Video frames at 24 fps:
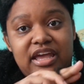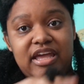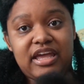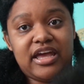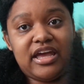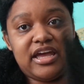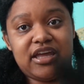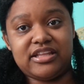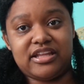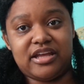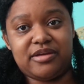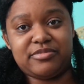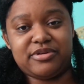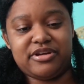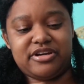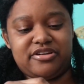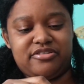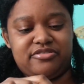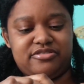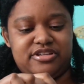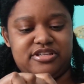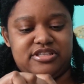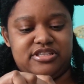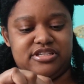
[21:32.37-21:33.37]
And I'm going to go
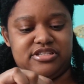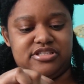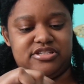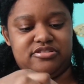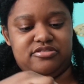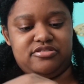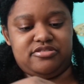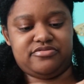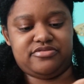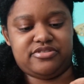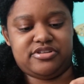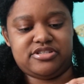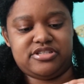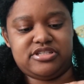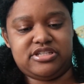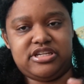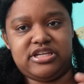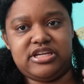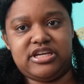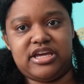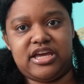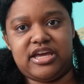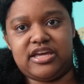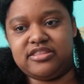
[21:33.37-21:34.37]
to this
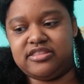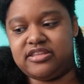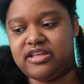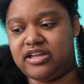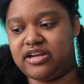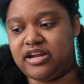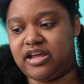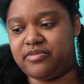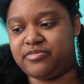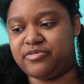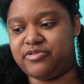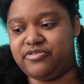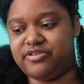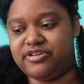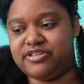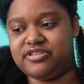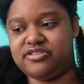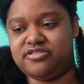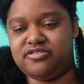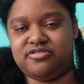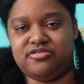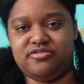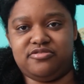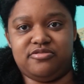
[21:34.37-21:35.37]
university. And then I'm going
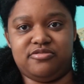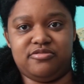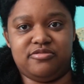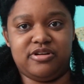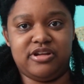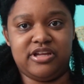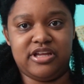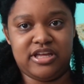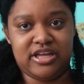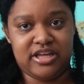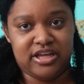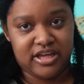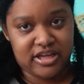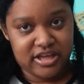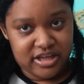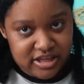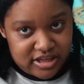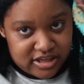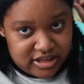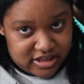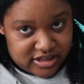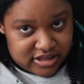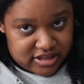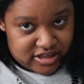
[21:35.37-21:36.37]
to
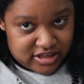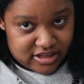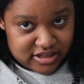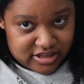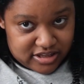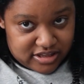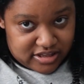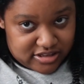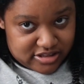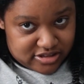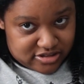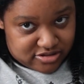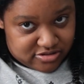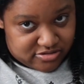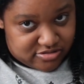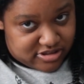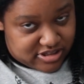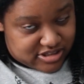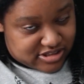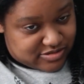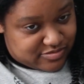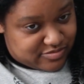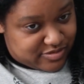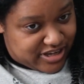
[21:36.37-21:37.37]
do
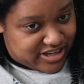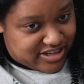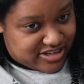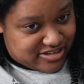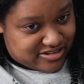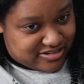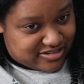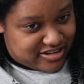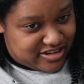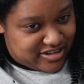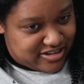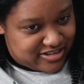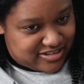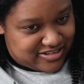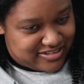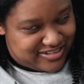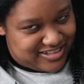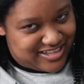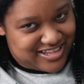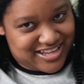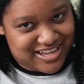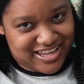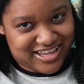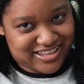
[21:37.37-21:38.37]
this. They
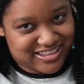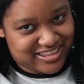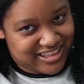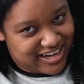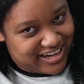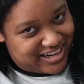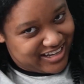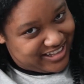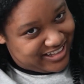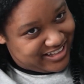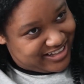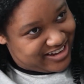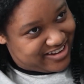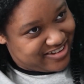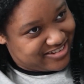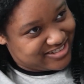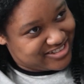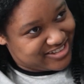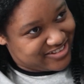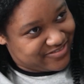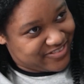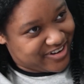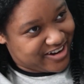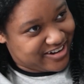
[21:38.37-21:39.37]
didn't even go
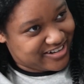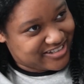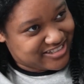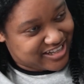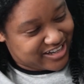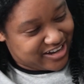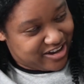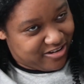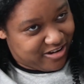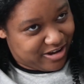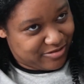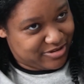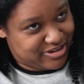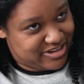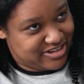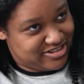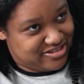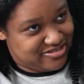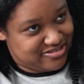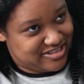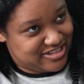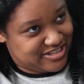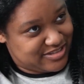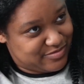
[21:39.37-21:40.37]
so far as like, oh, I'm going to
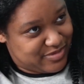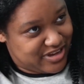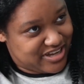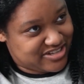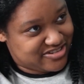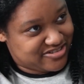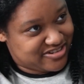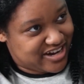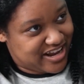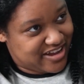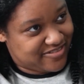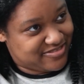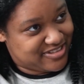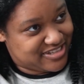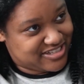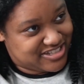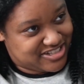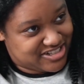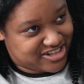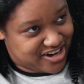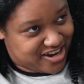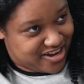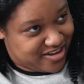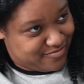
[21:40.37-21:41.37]
do this major and have this
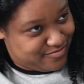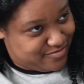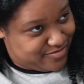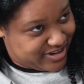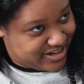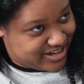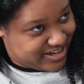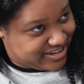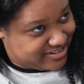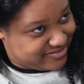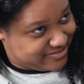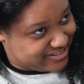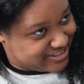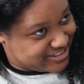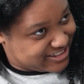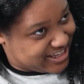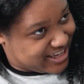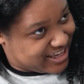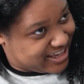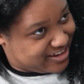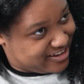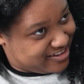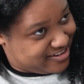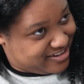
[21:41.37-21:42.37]
job. But it was
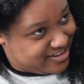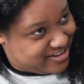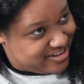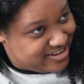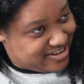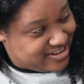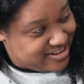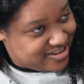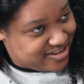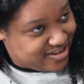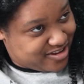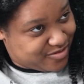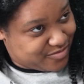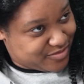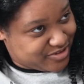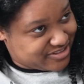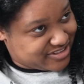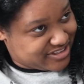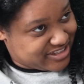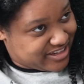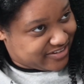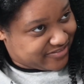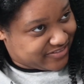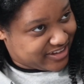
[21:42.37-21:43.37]
like
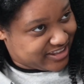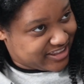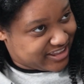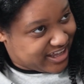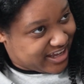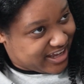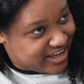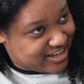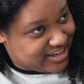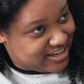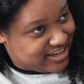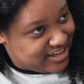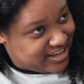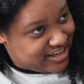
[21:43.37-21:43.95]
almost giving that.